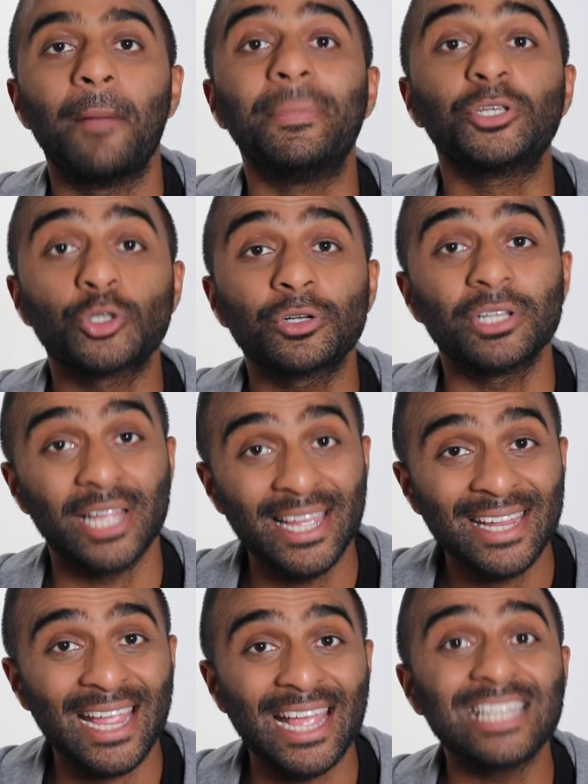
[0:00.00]
Be sure to
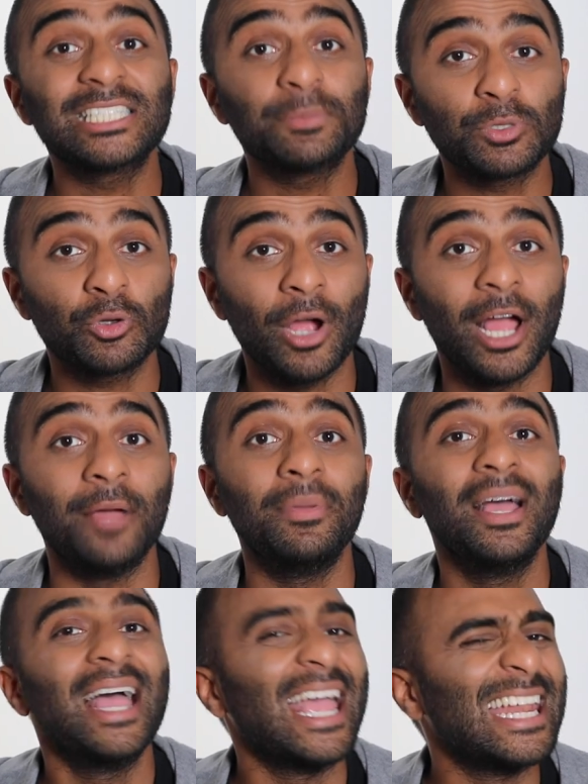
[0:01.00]
like and subscribe
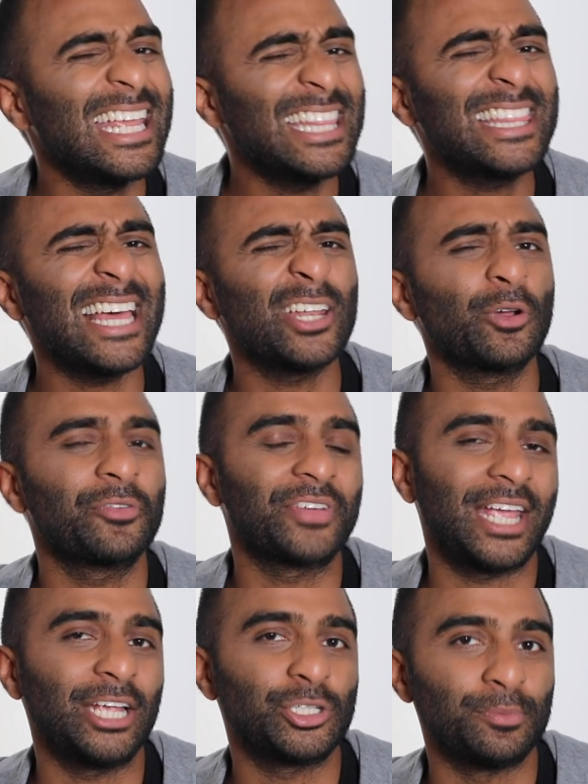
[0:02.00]
and hit that
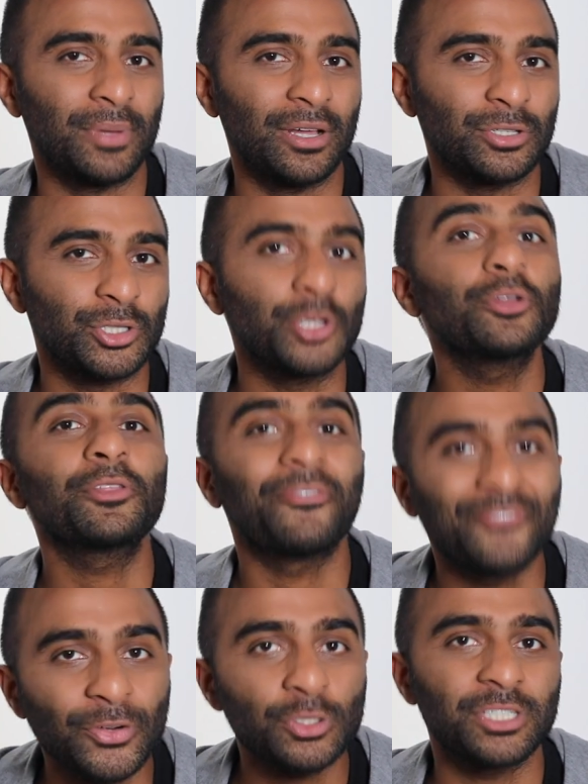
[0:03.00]
notification bell so you're the
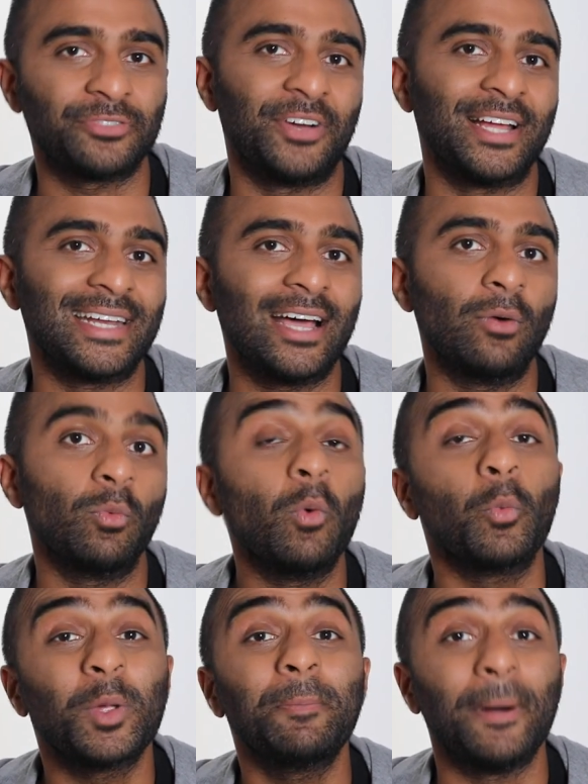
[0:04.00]
first to find out
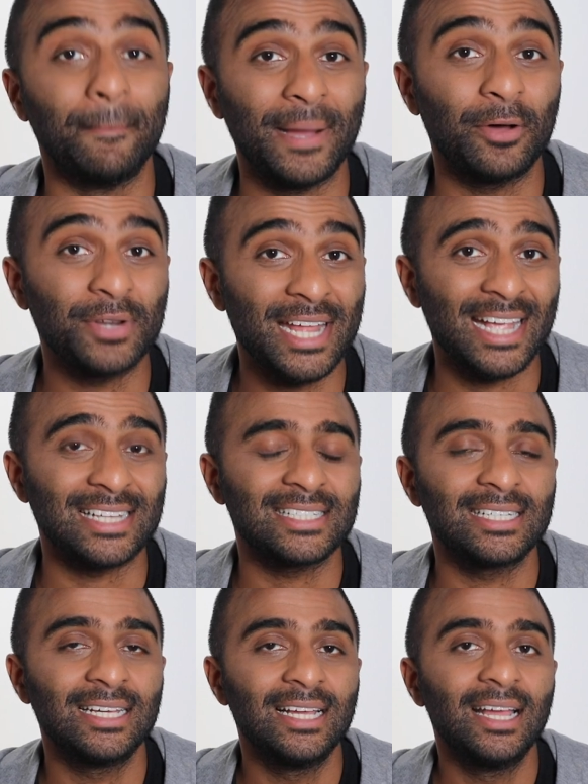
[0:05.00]
what we pump out next.